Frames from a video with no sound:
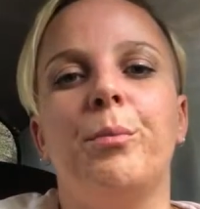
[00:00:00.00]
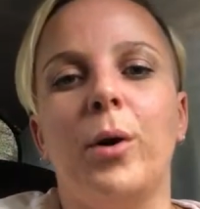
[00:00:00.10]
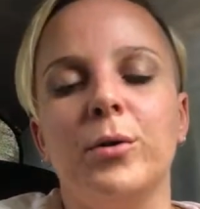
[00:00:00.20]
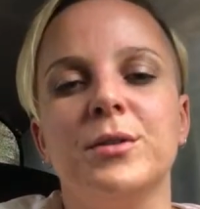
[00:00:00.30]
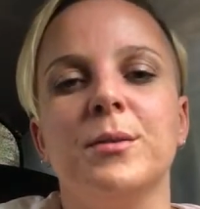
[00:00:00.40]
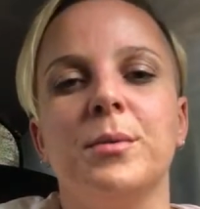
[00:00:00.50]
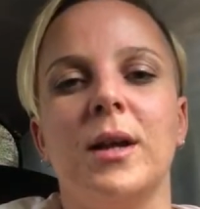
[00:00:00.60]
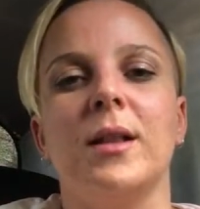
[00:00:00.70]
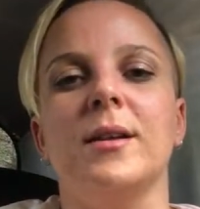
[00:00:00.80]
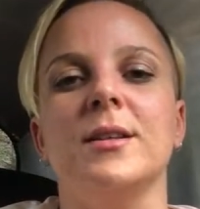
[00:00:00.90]
post a
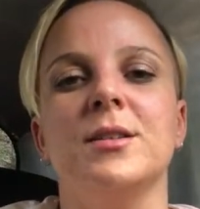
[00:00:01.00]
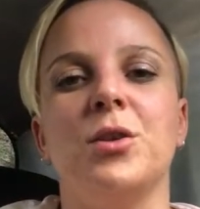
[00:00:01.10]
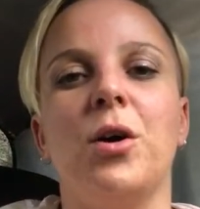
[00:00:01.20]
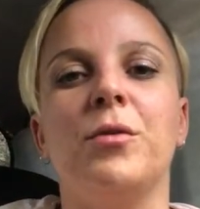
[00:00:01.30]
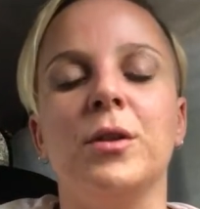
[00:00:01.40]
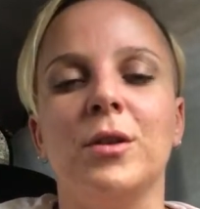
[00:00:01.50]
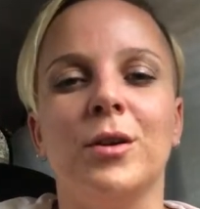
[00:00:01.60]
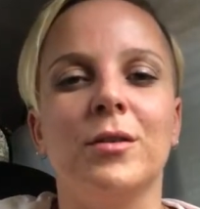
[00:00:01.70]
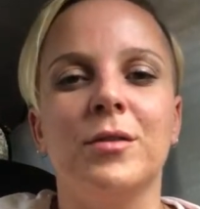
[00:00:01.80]
playlist of a lot of